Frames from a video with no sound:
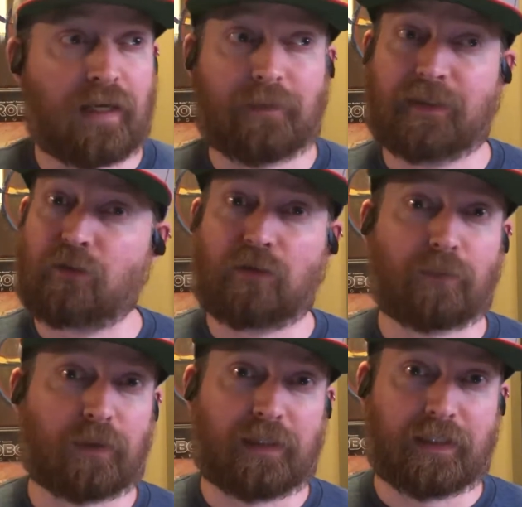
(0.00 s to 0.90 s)
I mean, there are
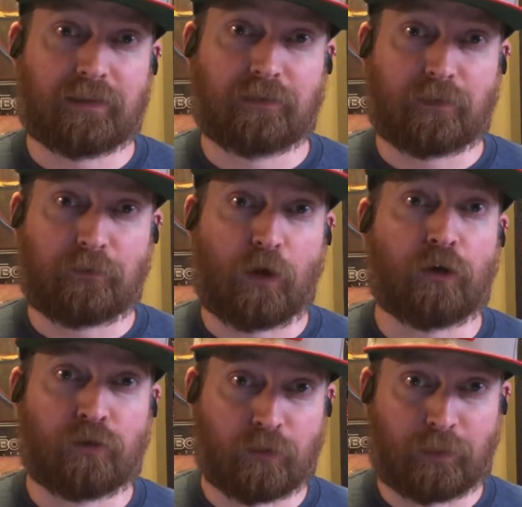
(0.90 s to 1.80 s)
plenty of
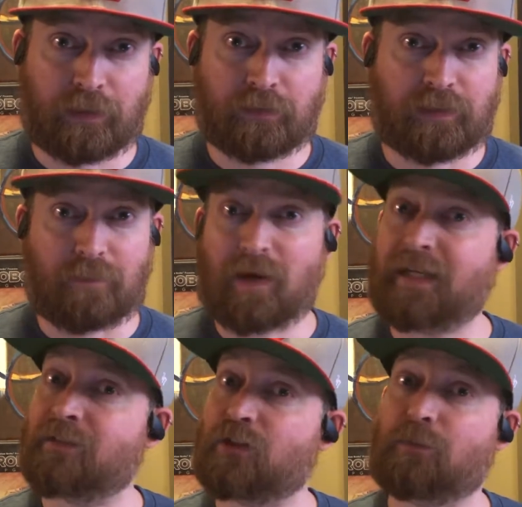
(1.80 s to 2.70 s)
hardcore players that
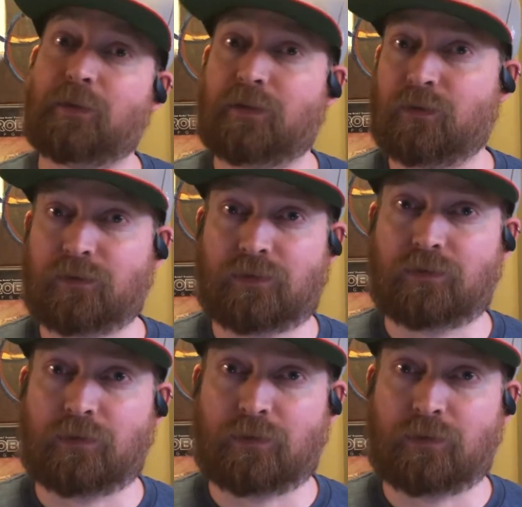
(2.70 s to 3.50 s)
might interpret those